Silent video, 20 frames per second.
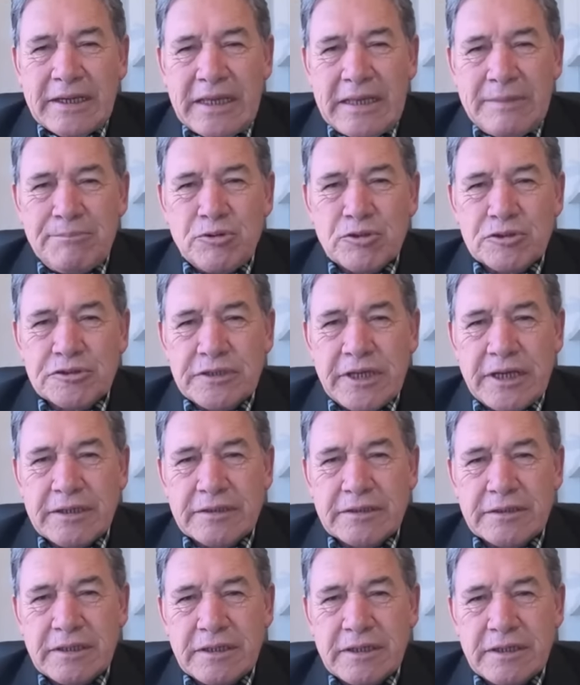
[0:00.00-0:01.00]
He puts
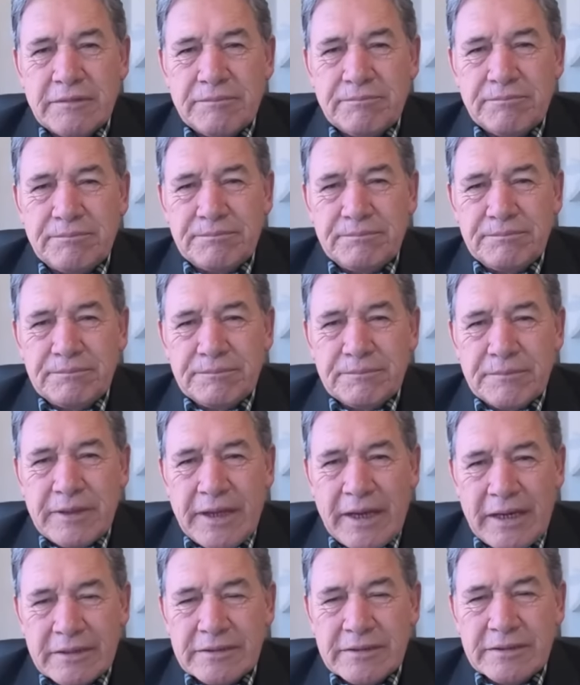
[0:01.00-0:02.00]
that uh,
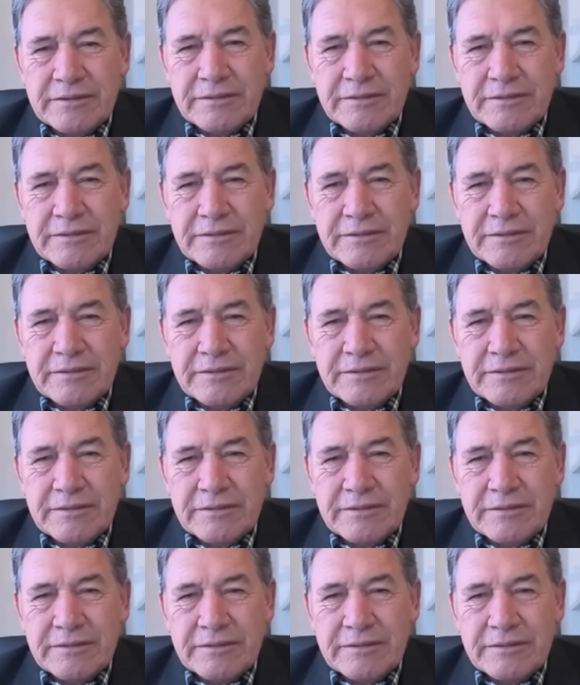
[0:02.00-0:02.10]
out,